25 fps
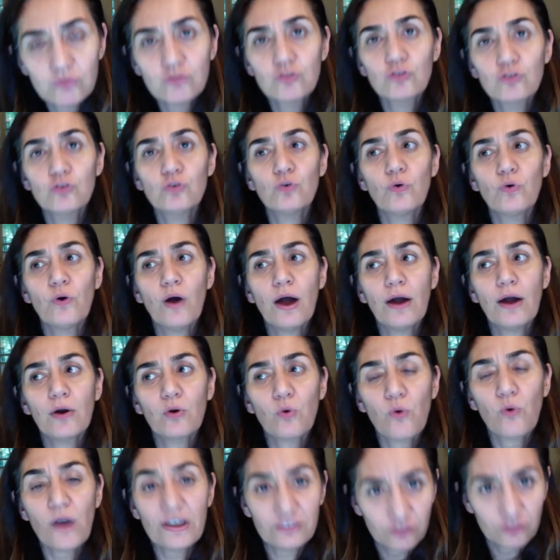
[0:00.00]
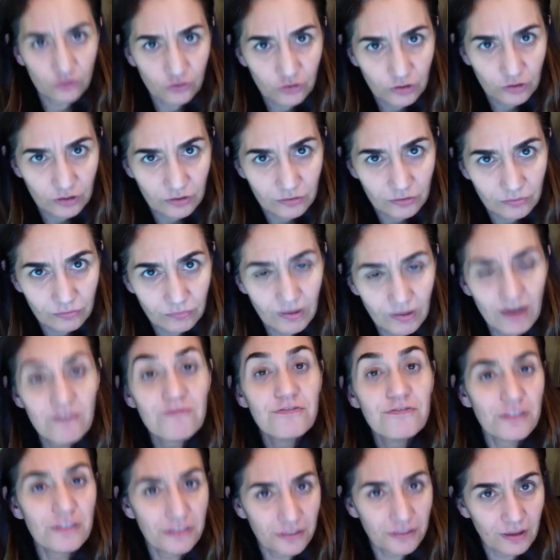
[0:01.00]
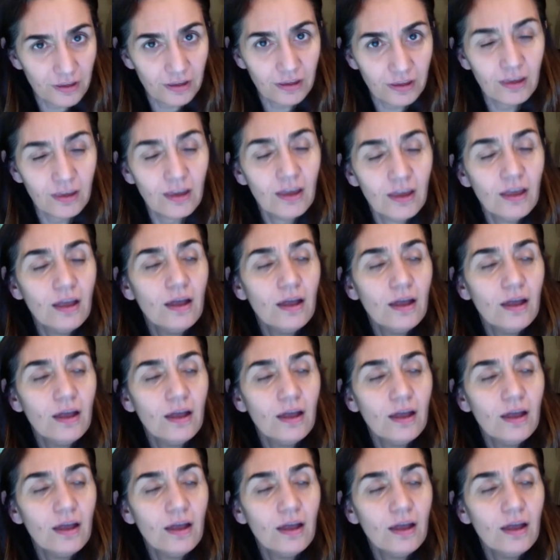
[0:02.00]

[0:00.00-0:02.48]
to question everything,